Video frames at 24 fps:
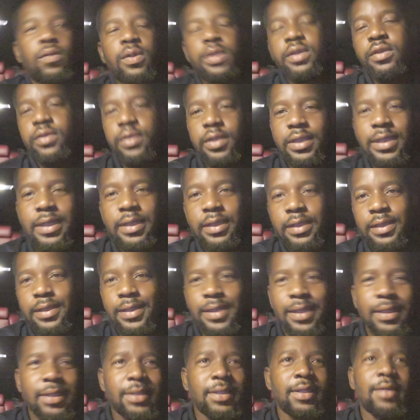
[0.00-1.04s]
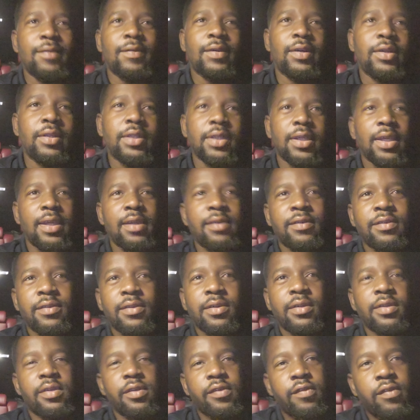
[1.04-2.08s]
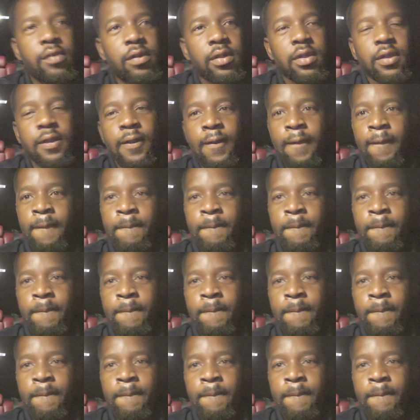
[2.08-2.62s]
when you see six, seven hundred cases on your truck.